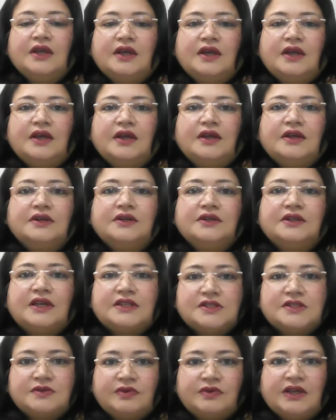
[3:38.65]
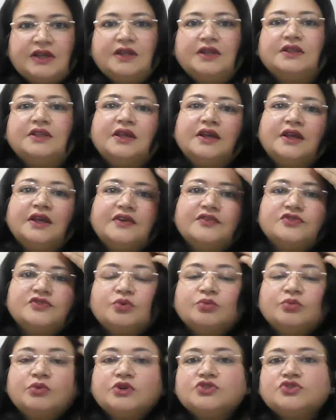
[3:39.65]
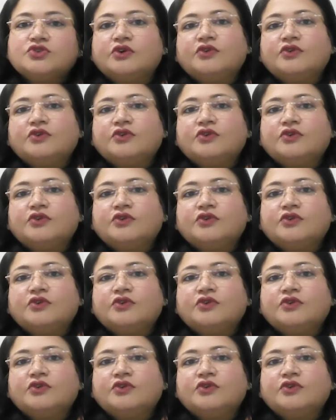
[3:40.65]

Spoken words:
and that's why they have so much